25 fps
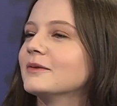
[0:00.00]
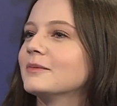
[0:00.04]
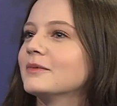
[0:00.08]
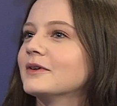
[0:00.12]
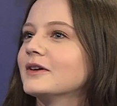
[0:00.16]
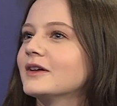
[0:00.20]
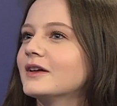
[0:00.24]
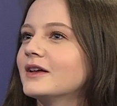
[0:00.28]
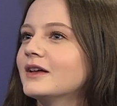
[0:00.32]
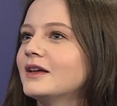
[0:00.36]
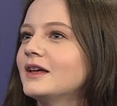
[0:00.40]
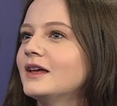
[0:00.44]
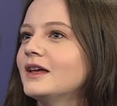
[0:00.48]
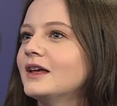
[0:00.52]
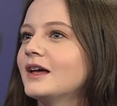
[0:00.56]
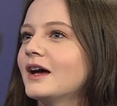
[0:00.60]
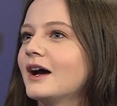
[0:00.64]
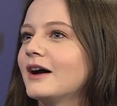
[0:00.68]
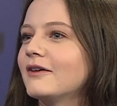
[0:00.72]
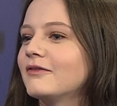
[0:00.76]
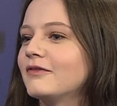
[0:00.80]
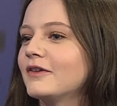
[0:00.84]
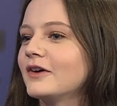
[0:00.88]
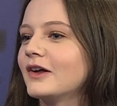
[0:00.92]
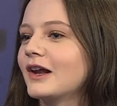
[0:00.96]
But
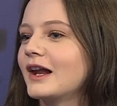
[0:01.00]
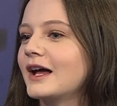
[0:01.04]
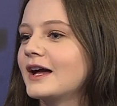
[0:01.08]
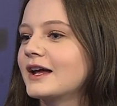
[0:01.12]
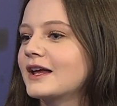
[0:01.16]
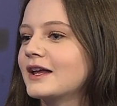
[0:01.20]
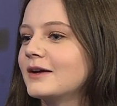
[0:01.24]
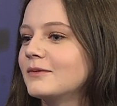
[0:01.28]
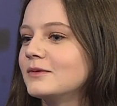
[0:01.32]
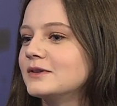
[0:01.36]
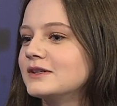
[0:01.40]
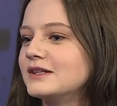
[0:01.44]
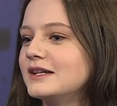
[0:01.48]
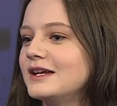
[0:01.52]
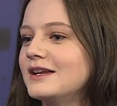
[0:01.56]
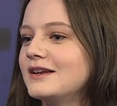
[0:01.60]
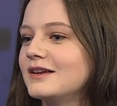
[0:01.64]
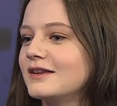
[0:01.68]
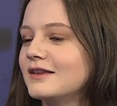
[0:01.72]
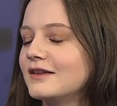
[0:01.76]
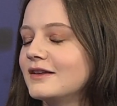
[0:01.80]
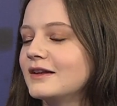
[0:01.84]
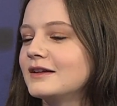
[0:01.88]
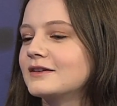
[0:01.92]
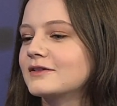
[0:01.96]
I feel like it was
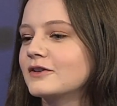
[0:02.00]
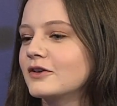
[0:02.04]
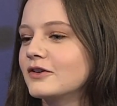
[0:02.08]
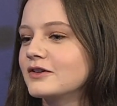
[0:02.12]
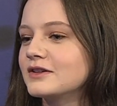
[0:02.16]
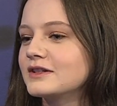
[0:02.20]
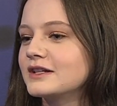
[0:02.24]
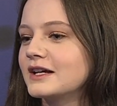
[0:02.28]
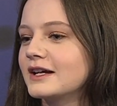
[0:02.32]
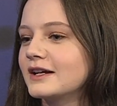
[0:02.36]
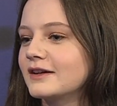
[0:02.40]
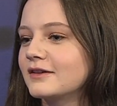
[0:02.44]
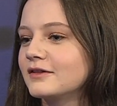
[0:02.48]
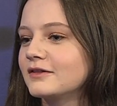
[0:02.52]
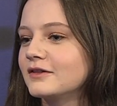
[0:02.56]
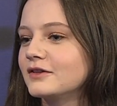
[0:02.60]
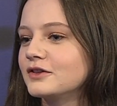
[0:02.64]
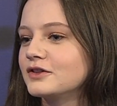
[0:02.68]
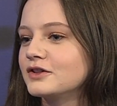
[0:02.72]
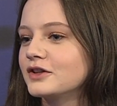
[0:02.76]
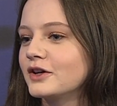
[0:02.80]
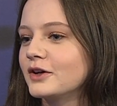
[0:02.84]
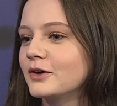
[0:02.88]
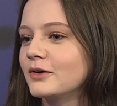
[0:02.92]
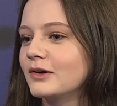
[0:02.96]
needed in this context to
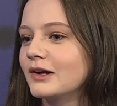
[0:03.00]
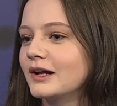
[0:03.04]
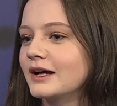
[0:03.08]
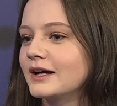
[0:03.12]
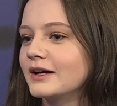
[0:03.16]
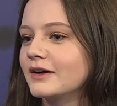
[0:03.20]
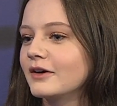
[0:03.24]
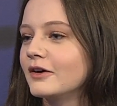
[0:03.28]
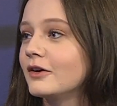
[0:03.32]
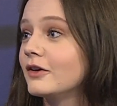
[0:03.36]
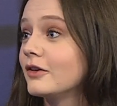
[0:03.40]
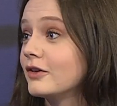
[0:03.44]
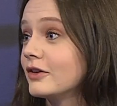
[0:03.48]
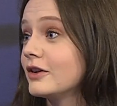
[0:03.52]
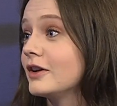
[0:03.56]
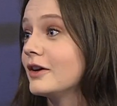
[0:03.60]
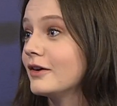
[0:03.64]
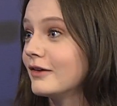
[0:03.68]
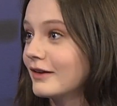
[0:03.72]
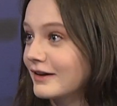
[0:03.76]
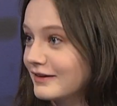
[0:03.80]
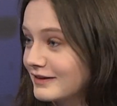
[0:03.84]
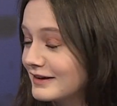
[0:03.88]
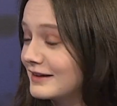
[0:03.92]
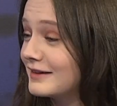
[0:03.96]
show, like, oh
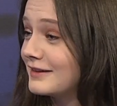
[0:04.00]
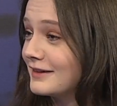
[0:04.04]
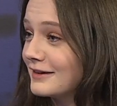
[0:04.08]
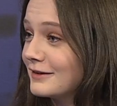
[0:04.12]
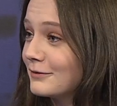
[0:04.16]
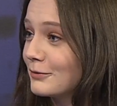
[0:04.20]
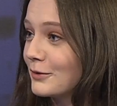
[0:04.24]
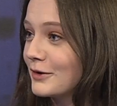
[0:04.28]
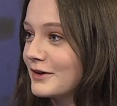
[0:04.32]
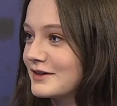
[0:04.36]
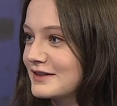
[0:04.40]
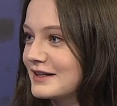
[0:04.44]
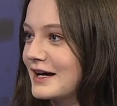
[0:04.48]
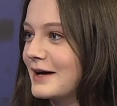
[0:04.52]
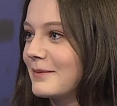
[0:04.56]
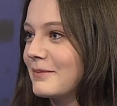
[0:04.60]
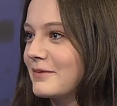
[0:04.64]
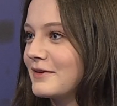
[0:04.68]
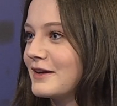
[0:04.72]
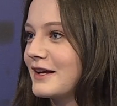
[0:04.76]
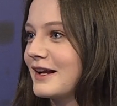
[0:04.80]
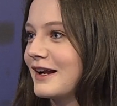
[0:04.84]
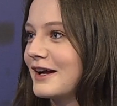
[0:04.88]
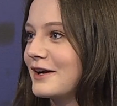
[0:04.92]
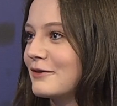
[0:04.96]
no, this is what's
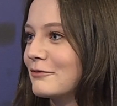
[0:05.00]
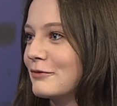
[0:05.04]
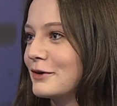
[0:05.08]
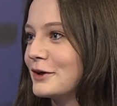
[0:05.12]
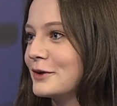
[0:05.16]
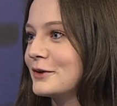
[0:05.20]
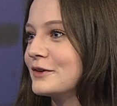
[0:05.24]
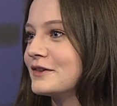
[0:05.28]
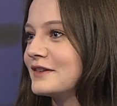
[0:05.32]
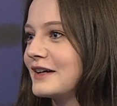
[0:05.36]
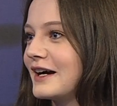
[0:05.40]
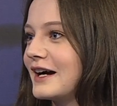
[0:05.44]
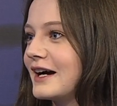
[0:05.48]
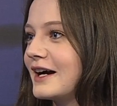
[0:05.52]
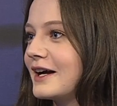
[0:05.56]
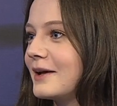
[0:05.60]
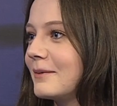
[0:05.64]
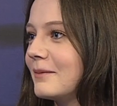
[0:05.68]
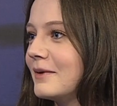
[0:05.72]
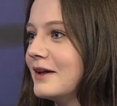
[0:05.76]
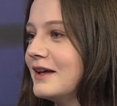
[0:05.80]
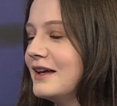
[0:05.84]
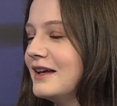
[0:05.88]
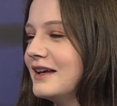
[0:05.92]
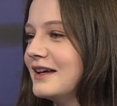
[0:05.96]
happening, like, real
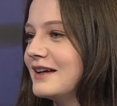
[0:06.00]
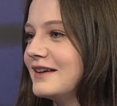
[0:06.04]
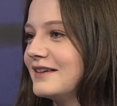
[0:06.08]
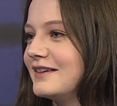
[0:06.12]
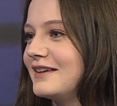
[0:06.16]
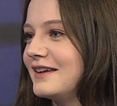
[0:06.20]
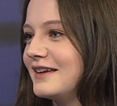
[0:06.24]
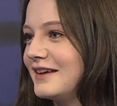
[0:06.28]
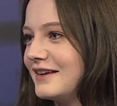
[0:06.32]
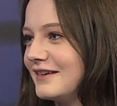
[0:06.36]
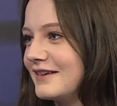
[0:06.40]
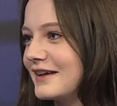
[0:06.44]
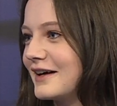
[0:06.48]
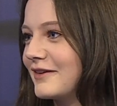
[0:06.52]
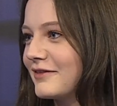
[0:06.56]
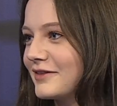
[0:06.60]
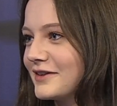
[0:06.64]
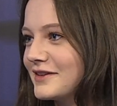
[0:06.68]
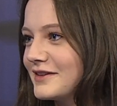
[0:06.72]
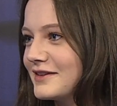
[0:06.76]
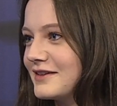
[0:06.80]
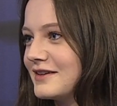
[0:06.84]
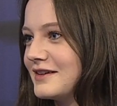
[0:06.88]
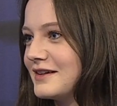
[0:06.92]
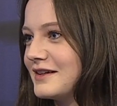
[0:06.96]
time, as he's
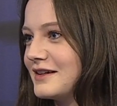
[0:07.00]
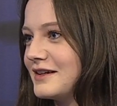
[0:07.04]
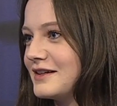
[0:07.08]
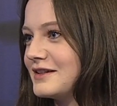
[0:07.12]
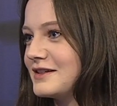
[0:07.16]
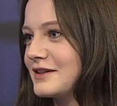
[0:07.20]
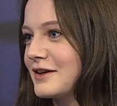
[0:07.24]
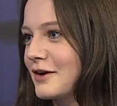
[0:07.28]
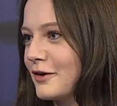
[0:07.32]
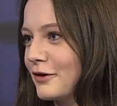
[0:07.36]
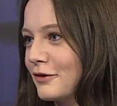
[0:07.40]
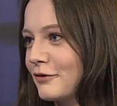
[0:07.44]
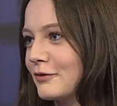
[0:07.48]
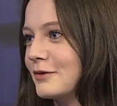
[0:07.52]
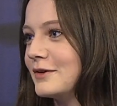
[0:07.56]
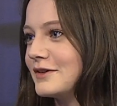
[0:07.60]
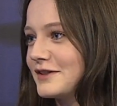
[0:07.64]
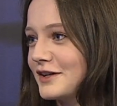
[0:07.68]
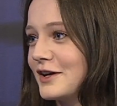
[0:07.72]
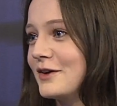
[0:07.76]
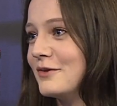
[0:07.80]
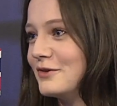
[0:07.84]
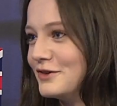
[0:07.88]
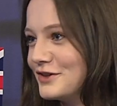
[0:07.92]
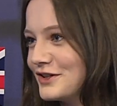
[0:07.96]
having to go through his
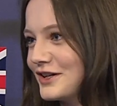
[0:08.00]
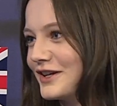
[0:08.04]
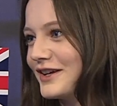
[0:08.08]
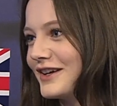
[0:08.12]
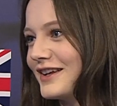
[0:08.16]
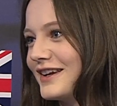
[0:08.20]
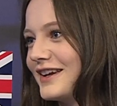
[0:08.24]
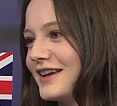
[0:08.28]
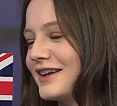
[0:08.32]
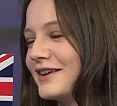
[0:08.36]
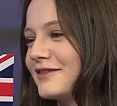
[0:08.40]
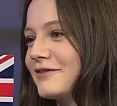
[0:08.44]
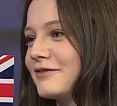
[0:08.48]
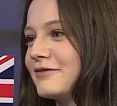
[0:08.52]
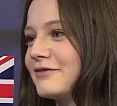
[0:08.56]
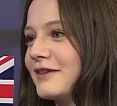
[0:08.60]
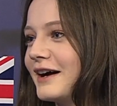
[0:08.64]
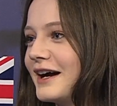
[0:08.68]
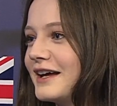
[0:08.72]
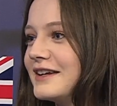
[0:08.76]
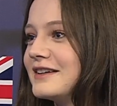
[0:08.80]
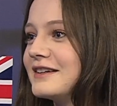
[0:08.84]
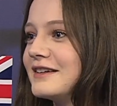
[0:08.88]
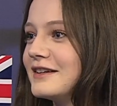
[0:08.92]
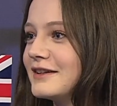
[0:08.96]
own journey of
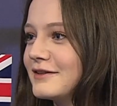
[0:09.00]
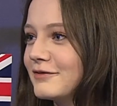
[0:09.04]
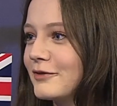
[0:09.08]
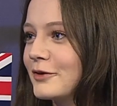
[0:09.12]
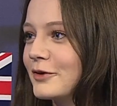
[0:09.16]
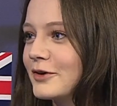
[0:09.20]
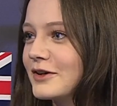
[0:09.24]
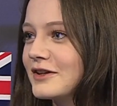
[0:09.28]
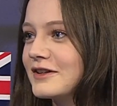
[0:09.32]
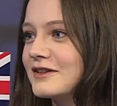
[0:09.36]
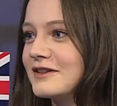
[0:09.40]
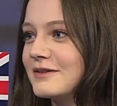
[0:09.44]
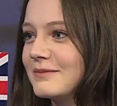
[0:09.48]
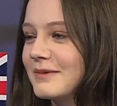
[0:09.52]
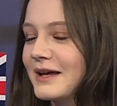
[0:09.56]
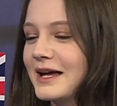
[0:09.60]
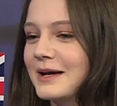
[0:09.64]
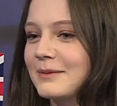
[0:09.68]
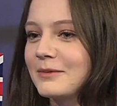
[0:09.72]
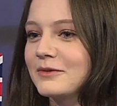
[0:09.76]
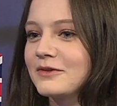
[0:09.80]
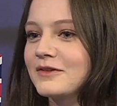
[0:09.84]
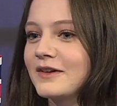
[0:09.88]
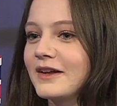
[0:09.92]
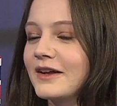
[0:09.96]
finding his voice to be
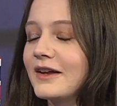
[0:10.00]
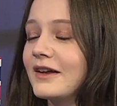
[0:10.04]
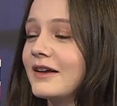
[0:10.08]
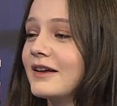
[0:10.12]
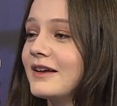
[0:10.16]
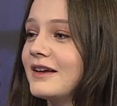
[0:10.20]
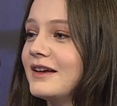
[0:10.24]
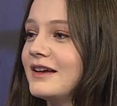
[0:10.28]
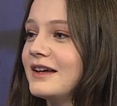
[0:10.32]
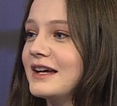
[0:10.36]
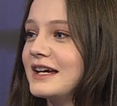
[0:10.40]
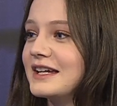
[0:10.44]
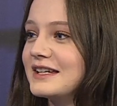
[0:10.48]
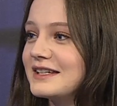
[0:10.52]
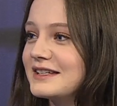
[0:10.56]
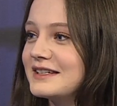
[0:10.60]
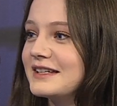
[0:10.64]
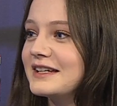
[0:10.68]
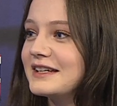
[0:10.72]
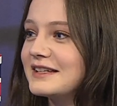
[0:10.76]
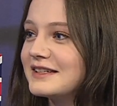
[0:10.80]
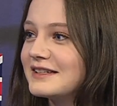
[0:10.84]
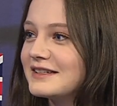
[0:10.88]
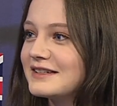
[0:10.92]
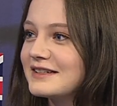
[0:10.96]
able to
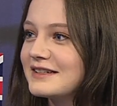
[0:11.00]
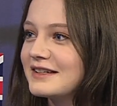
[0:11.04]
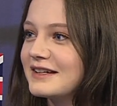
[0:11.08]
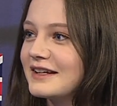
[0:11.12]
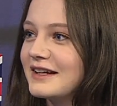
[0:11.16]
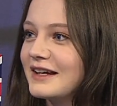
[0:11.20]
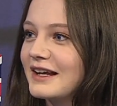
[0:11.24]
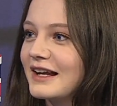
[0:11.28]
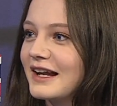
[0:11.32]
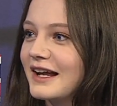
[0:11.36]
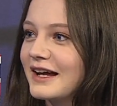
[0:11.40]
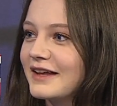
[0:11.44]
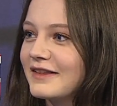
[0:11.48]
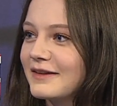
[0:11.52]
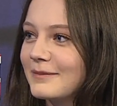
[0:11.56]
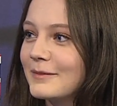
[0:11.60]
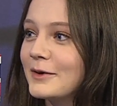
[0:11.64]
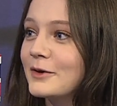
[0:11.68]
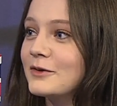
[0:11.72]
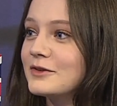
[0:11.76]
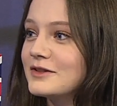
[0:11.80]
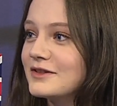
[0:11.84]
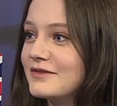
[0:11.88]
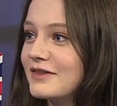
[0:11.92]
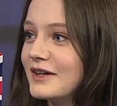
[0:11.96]
assist, like, the
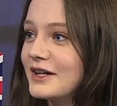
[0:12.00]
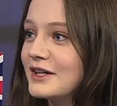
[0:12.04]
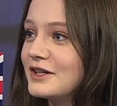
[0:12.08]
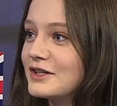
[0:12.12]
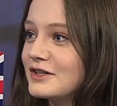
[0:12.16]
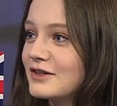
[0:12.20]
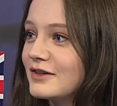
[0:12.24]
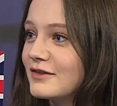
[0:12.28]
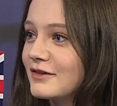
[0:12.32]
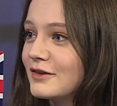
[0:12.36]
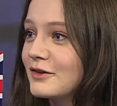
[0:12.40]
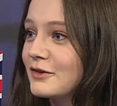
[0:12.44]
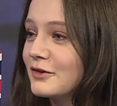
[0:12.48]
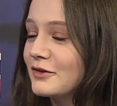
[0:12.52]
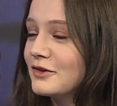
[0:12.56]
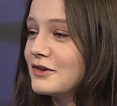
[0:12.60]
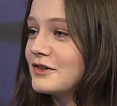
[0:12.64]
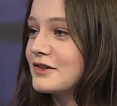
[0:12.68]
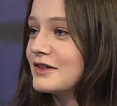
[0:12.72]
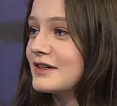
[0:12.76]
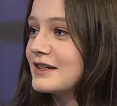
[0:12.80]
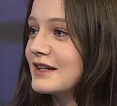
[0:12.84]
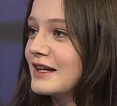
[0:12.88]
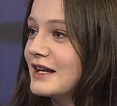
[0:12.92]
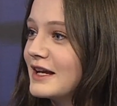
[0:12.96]
motivation of the
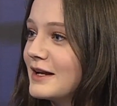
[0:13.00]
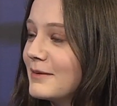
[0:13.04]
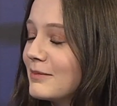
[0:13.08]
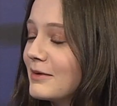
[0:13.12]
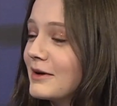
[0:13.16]
country to keep